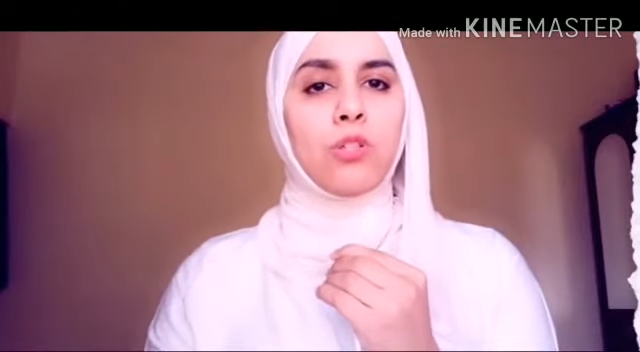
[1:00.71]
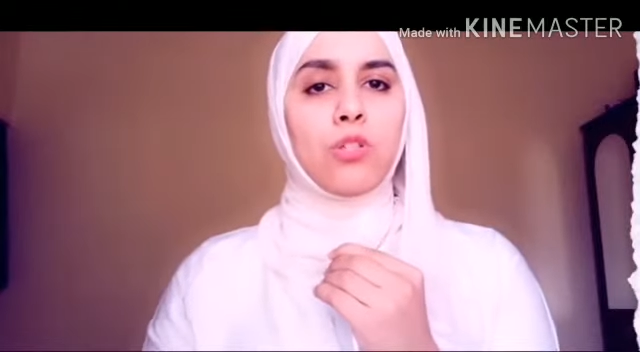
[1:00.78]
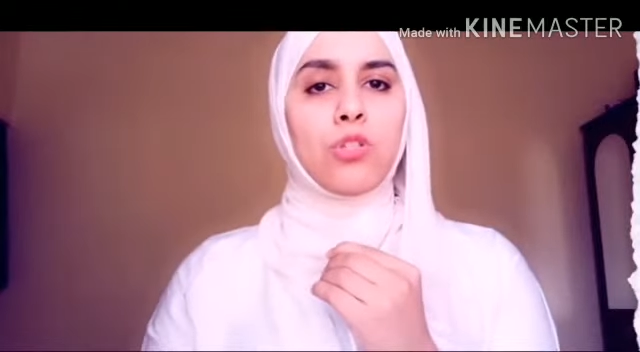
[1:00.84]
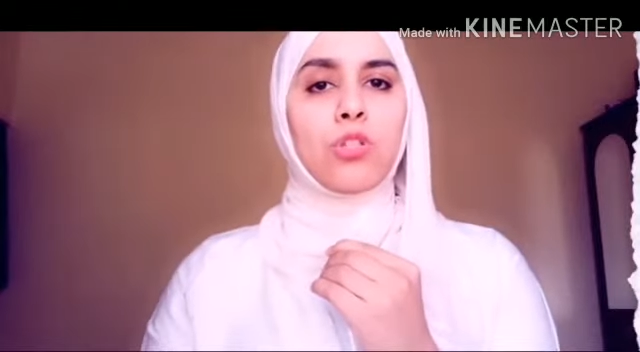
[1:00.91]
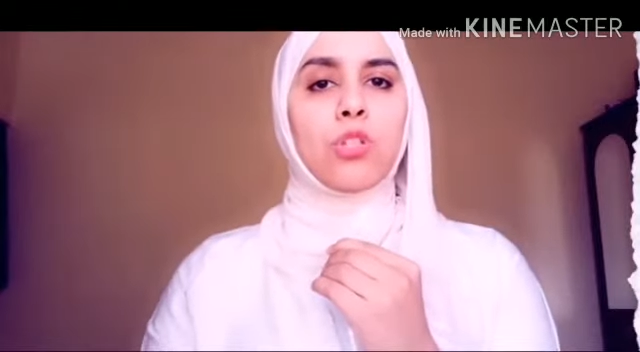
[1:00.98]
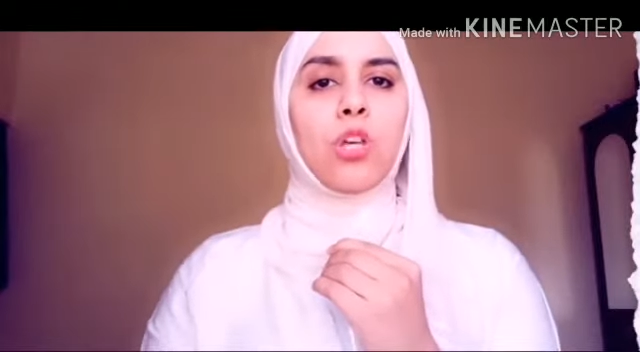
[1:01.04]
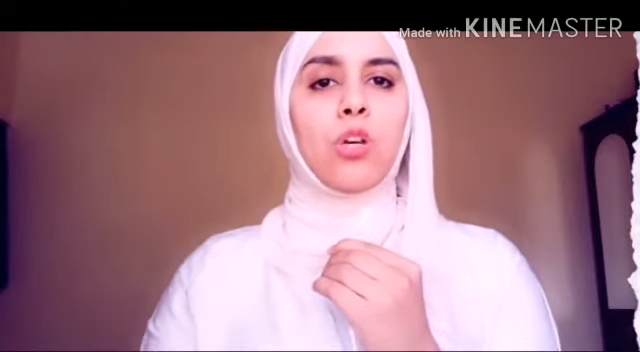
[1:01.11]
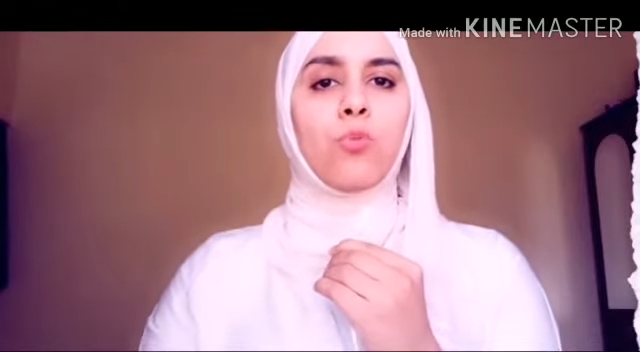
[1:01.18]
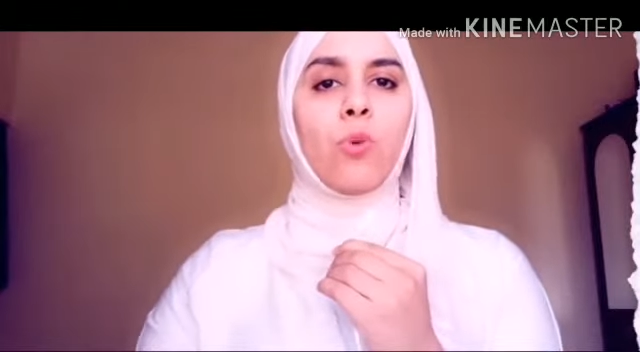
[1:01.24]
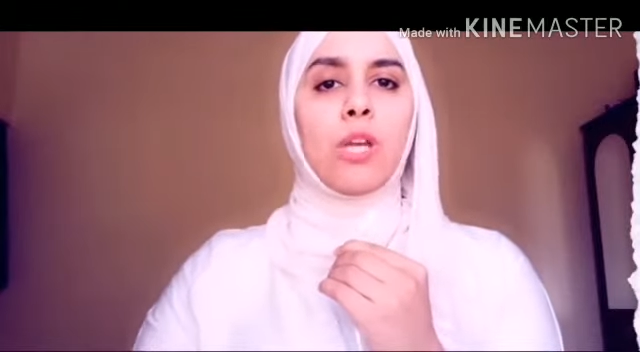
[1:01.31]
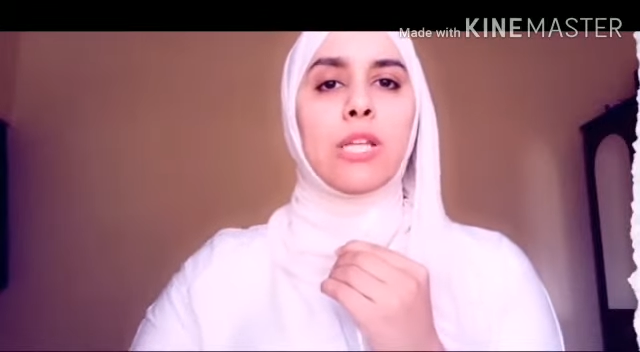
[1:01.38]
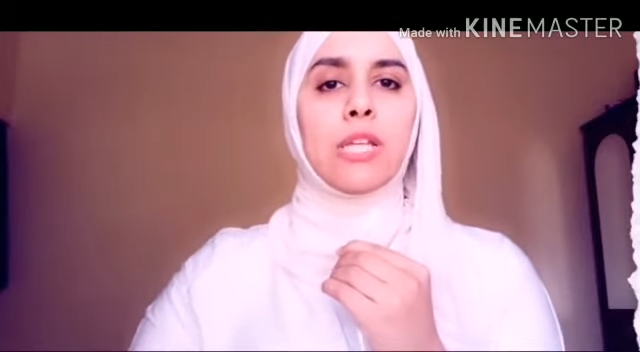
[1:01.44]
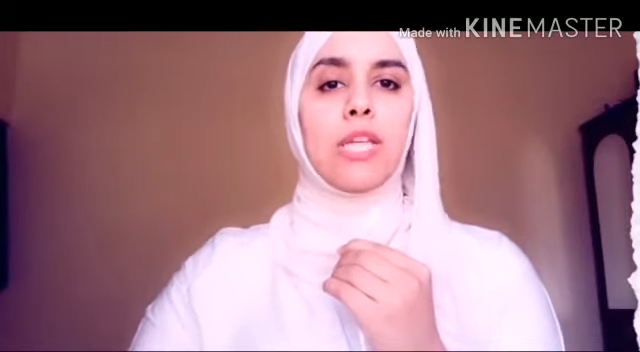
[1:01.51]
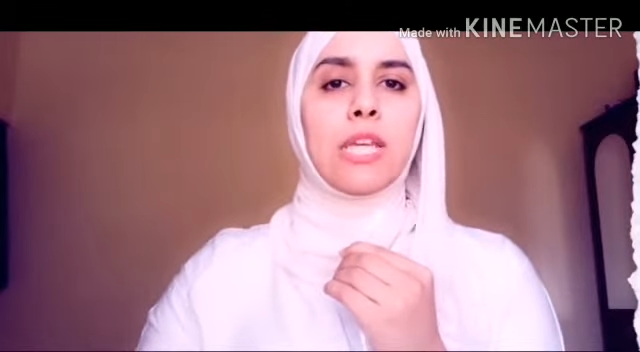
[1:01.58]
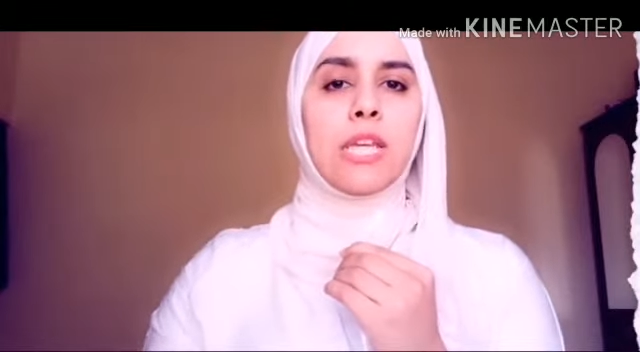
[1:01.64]
So
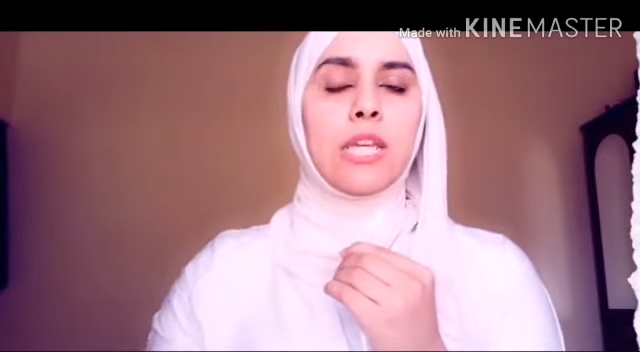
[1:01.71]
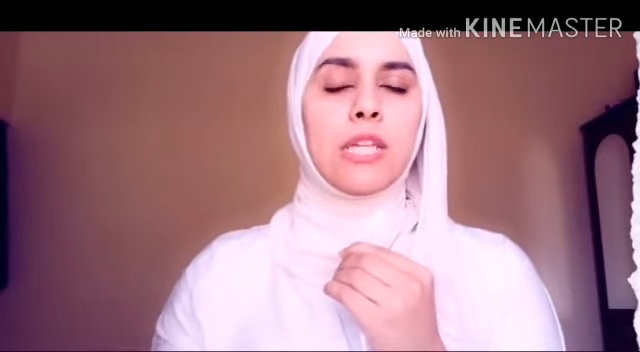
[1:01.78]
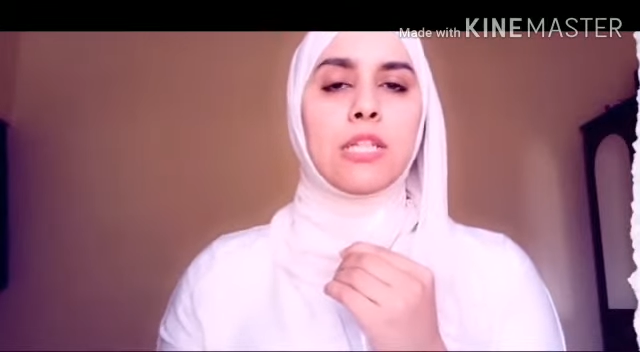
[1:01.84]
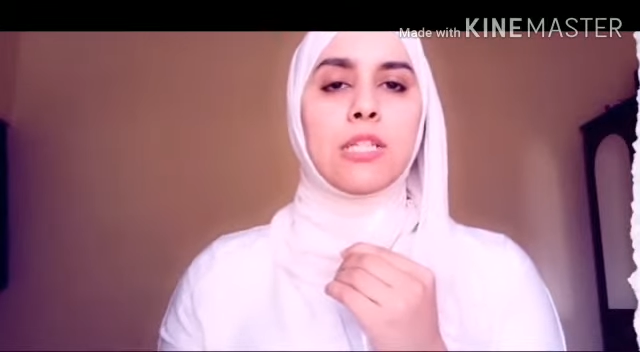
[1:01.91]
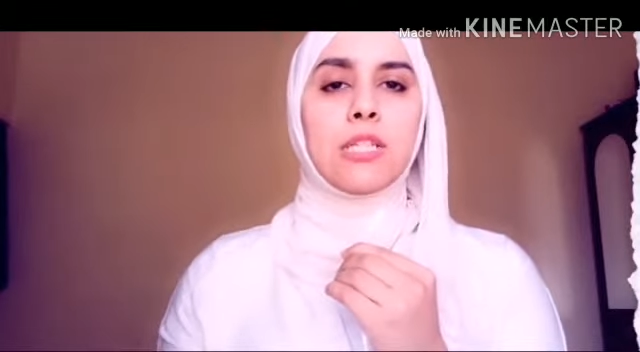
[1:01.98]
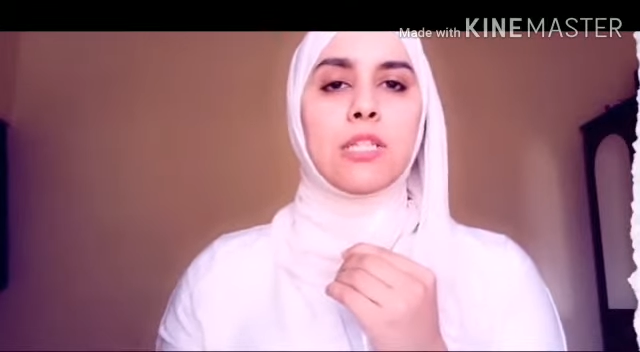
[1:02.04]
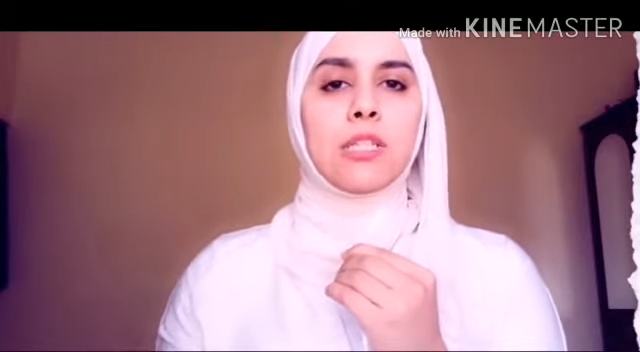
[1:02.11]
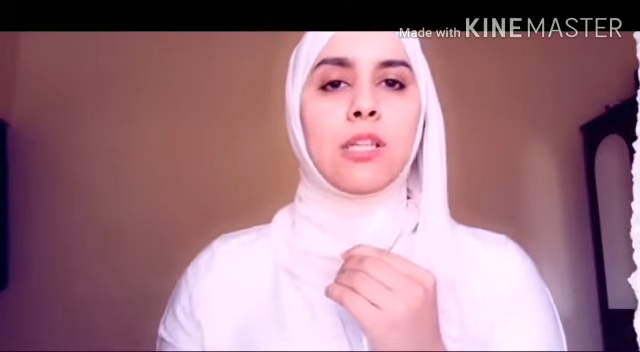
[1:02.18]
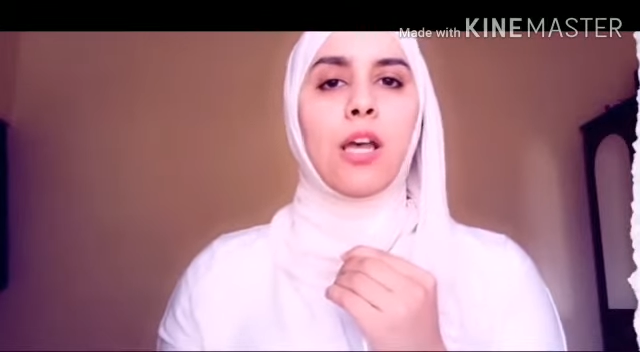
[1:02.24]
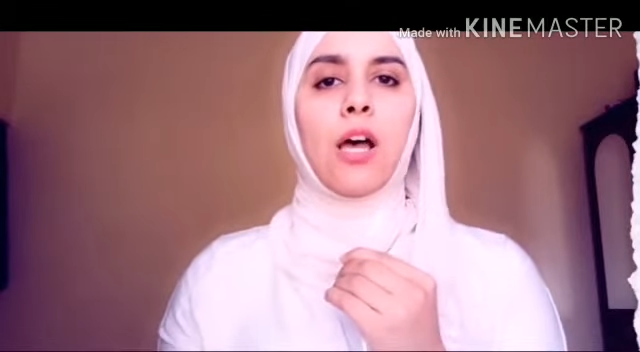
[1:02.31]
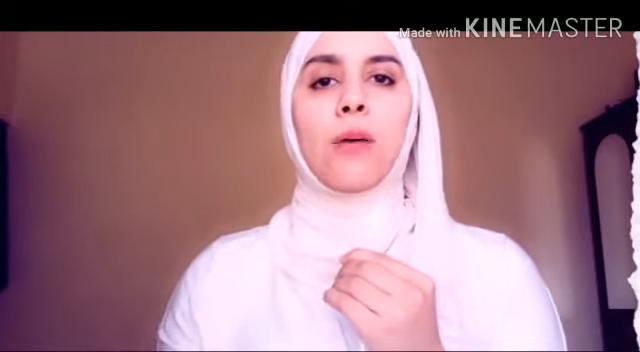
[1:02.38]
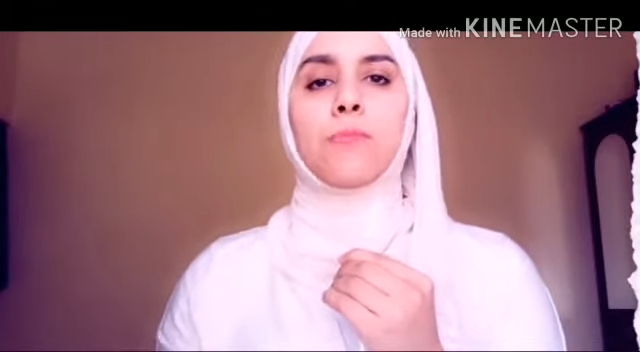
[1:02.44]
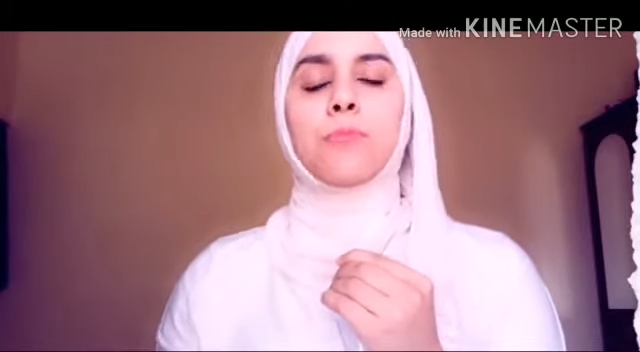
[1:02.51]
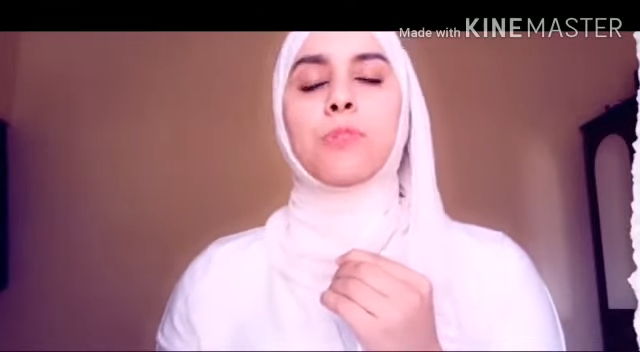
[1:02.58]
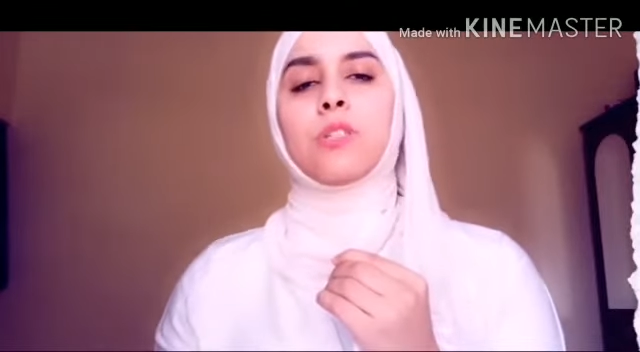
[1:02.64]
when he is
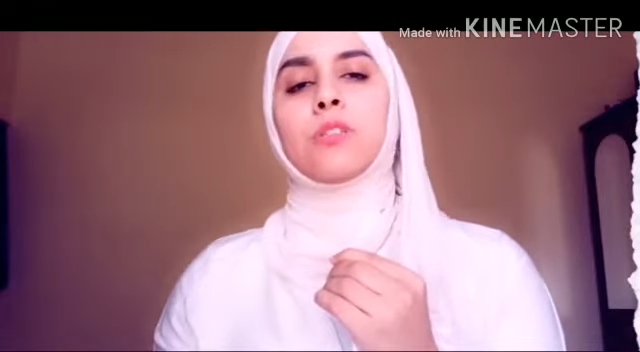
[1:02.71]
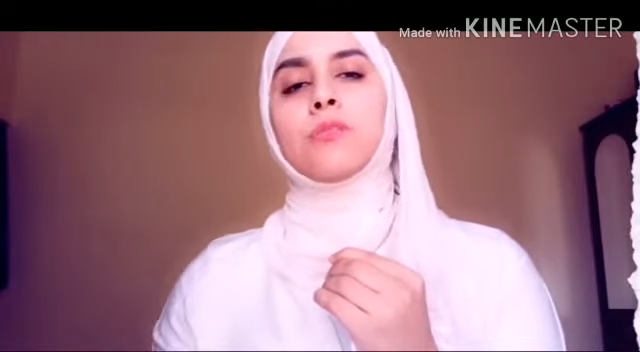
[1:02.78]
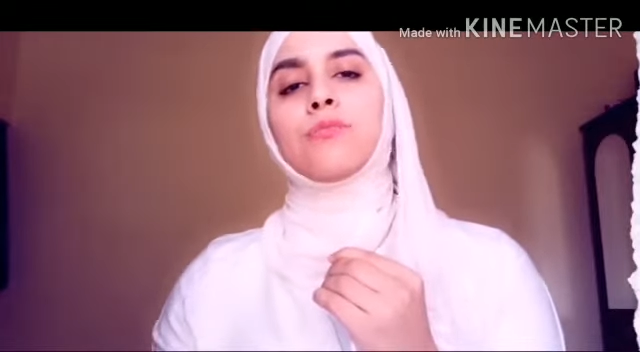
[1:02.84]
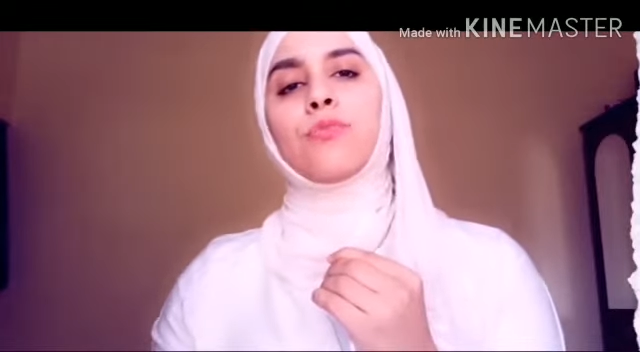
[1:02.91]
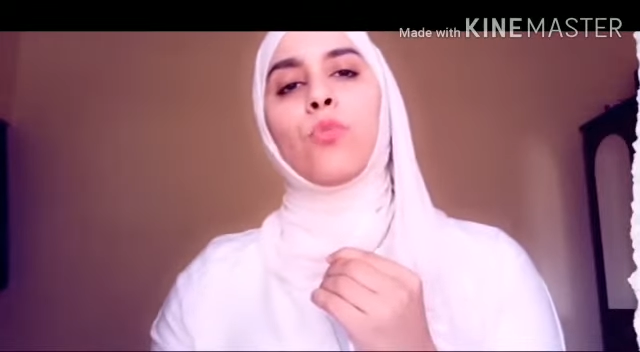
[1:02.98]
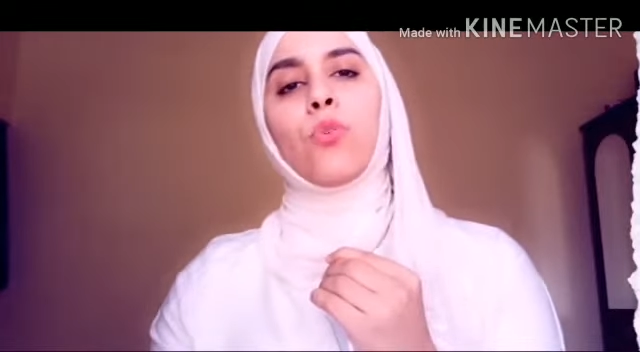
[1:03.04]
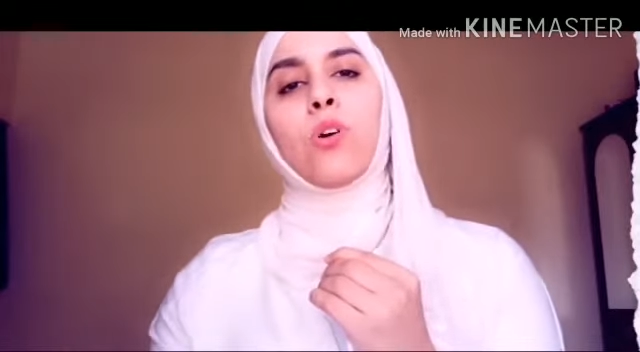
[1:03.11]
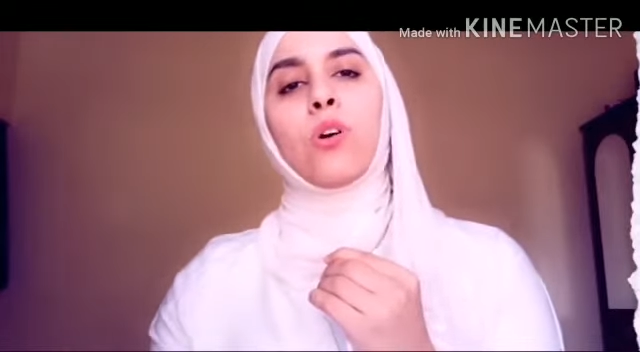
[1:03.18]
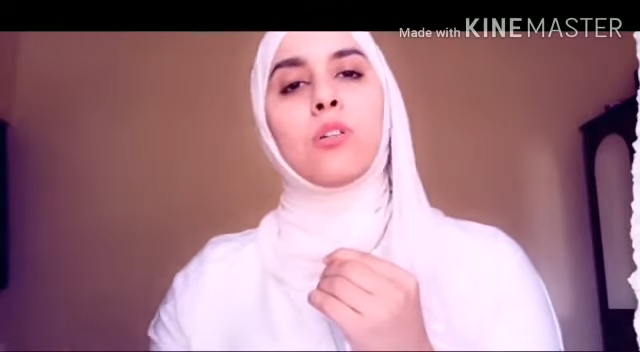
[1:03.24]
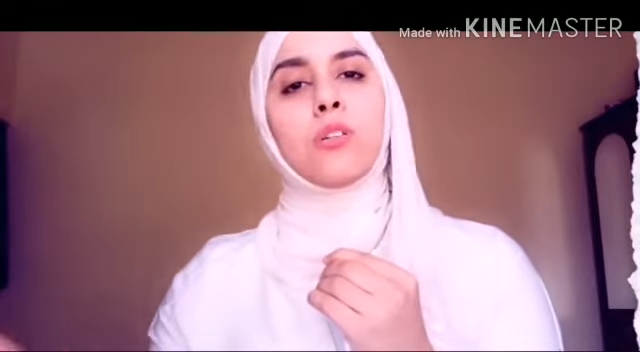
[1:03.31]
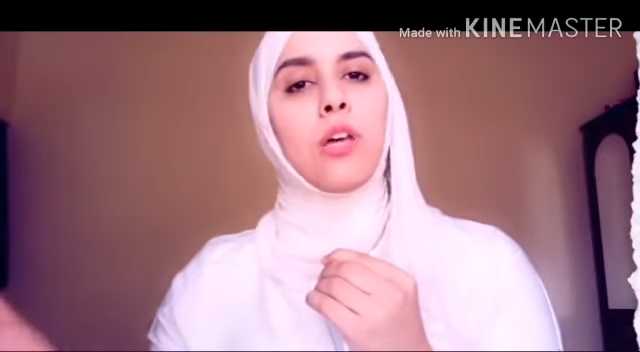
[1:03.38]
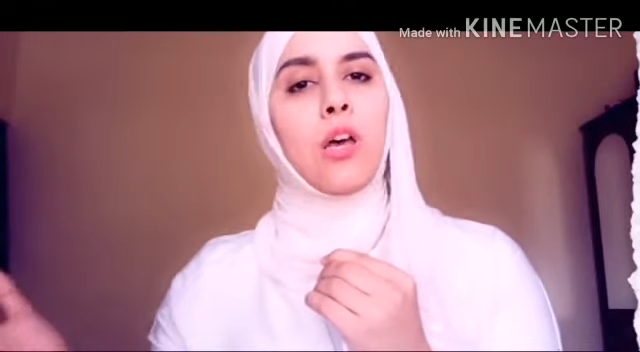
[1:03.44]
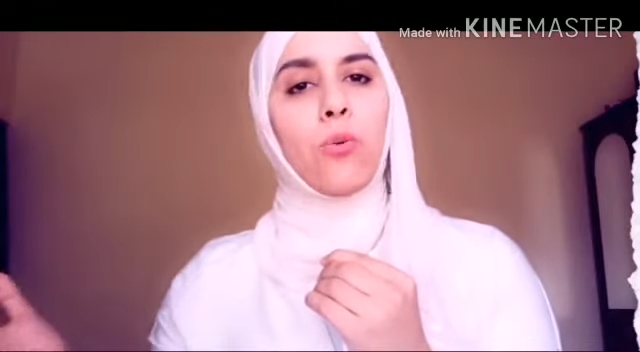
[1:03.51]
absent for a